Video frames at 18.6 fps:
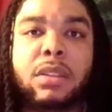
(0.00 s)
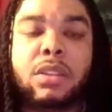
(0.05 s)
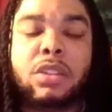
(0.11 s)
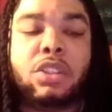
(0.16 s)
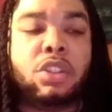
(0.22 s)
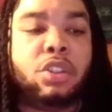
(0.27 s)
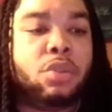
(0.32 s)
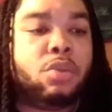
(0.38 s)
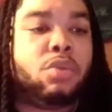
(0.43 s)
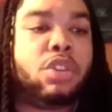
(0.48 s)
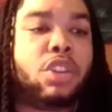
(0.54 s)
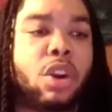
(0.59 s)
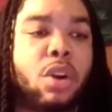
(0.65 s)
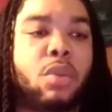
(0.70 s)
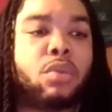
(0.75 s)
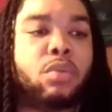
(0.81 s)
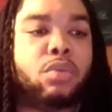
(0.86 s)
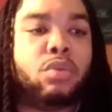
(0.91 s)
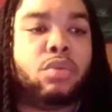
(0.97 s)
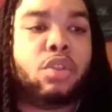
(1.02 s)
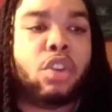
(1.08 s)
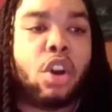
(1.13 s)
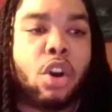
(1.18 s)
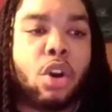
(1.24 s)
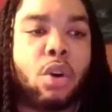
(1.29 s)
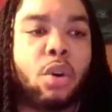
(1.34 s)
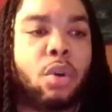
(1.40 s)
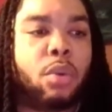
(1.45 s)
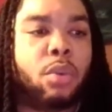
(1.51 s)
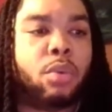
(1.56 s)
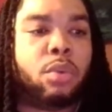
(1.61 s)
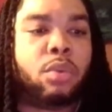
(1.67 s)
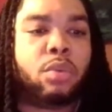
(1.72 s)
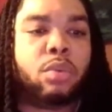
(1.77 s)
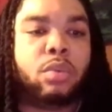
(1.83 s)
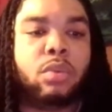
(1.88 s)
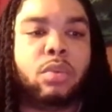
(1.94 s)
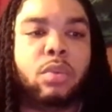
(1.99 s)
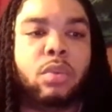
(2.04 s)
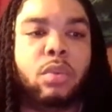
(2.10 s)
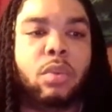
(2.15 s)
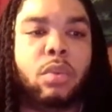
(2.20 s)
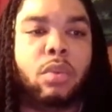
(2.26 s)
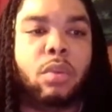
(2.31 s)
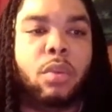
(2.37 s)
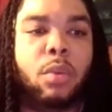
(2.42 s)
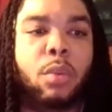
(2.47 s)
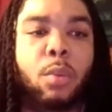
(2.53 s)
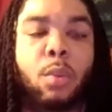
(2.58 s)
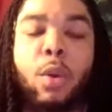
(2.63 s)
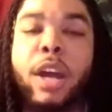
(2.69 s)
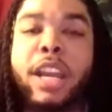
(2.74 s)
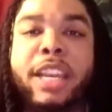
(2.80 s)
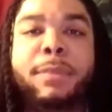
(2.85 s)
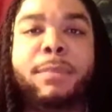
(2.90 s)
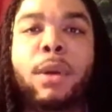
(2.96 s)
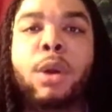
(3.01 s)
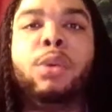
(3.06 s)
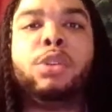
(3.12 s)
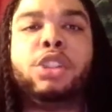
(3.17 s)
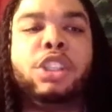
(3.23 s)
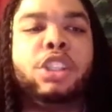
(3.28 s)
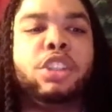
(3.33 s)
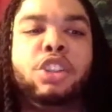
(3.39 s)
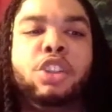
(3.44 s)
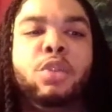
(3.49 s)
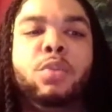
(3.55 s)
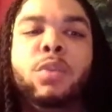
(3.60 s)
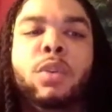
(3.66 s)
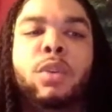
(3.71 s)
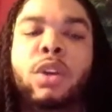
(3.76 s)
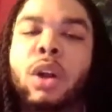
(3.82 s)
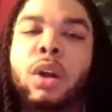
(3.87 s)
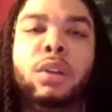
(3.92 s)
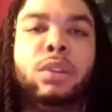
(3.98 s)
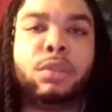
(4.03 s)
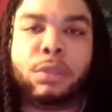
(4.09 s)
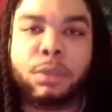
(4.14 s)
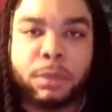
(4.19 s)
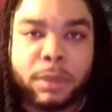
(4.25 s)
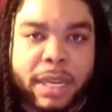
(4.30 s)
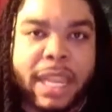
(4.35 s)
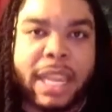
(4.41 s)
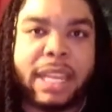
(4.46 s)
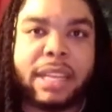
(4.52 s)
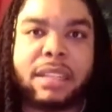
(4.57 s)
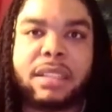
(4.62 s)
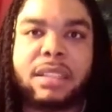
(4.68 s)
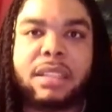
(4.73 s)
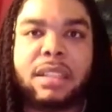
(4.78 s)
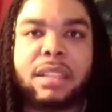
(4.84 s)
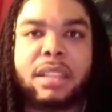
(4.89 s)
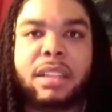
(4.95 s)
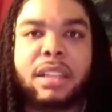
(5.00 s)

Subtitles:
You don't know what emotion you will go through next.